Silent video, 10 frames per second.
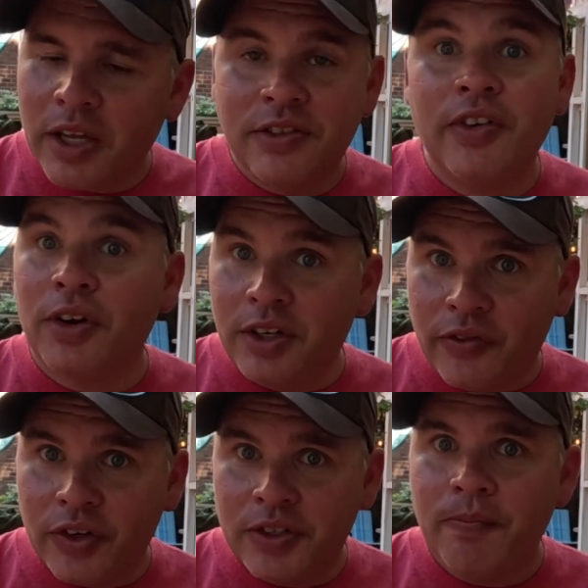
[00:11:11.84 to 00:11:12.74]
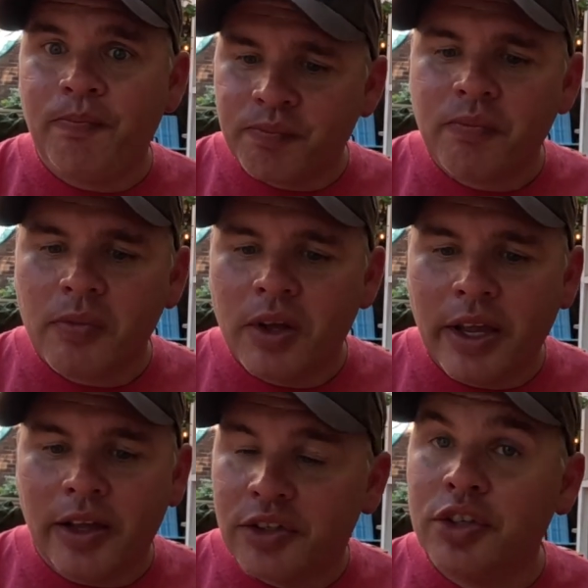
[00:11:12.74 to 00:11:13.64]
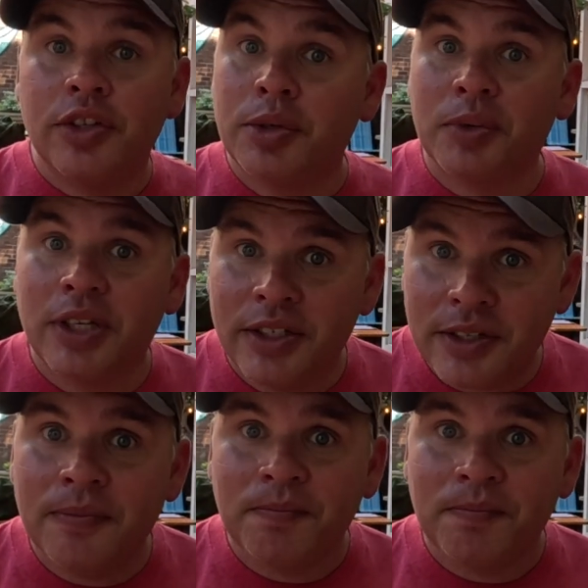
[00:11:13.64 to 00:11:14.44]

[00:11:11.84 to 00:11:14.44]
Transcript: It's very different. Yes, super tasty.